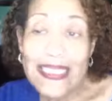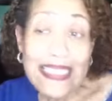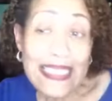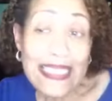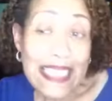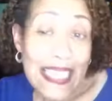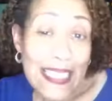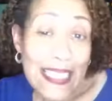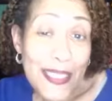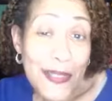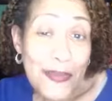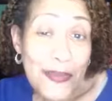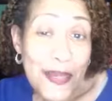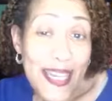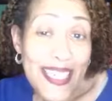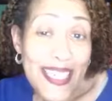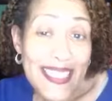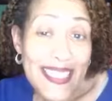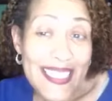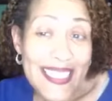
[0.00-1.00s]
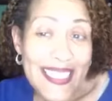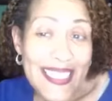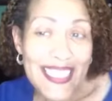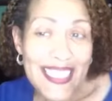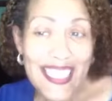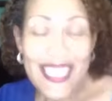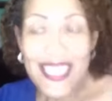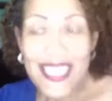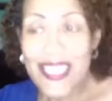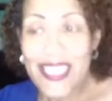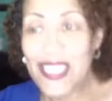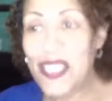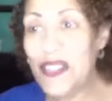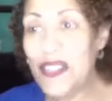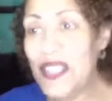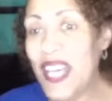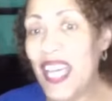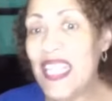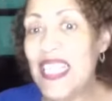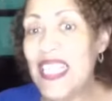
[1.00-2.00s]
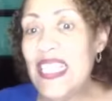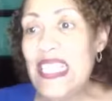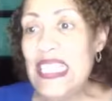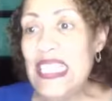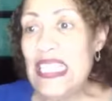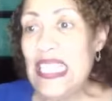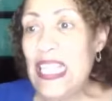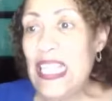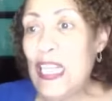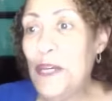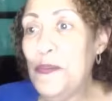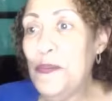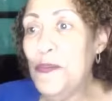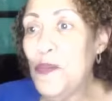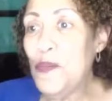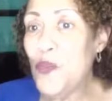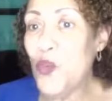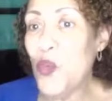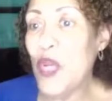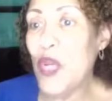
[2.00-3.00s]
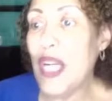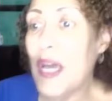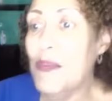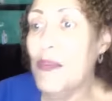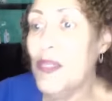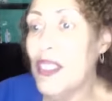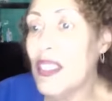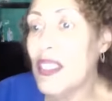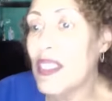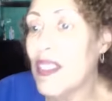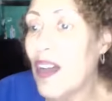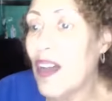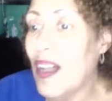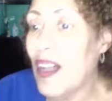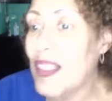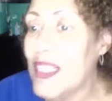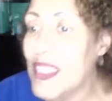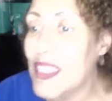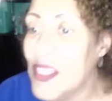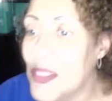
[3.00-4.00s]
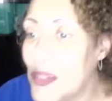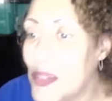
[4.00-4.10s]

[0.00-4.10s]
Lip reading: That's right. So that is what I'm going to call it to an